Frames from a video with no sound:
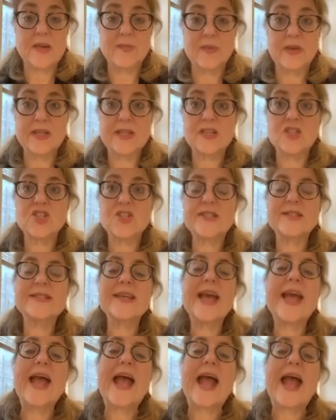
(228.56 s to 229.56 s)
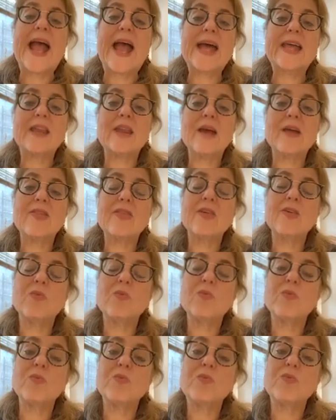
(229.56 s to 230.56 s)
conditions. And the
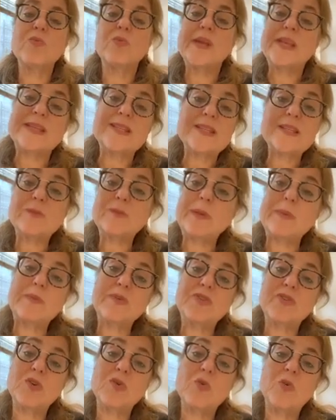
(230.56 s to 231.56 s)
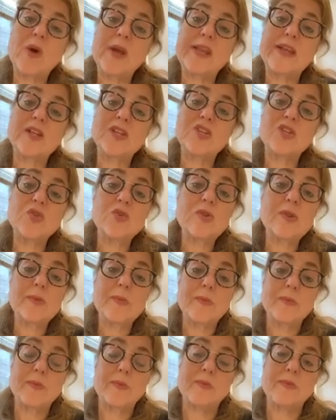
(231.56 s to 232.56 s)
reasons people don't want to
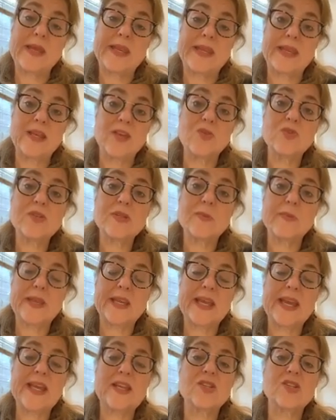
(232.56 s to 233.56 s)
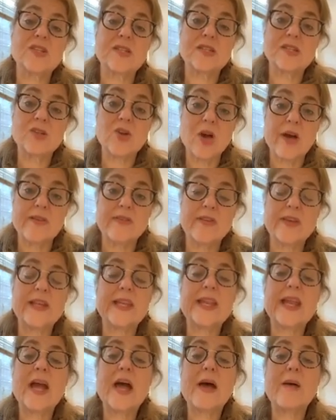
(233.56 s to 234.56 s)
use the medications
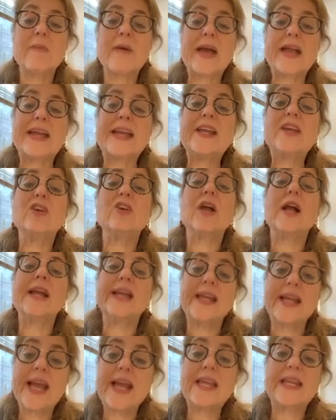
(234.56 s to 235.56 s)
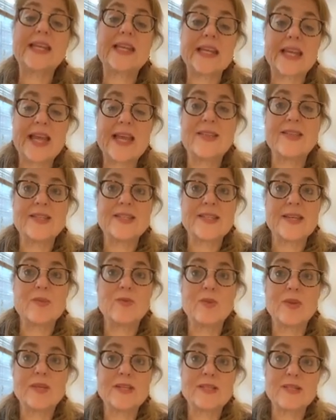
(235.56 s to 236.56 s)
often, I hear again and again the same
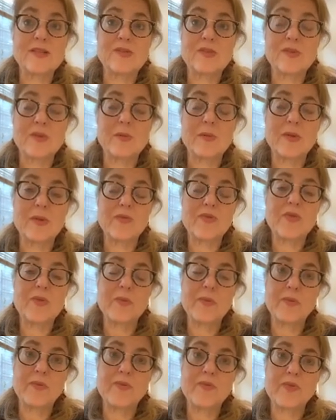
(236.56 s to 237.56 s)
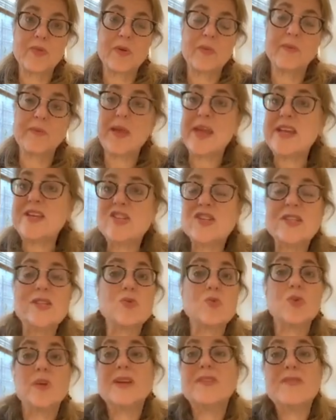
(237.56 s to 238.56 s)
reasons from patients
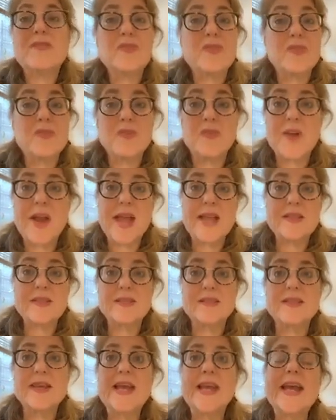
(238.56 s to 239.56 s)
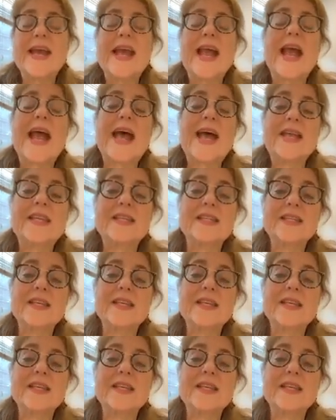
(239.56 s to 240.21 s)
or even from friends. And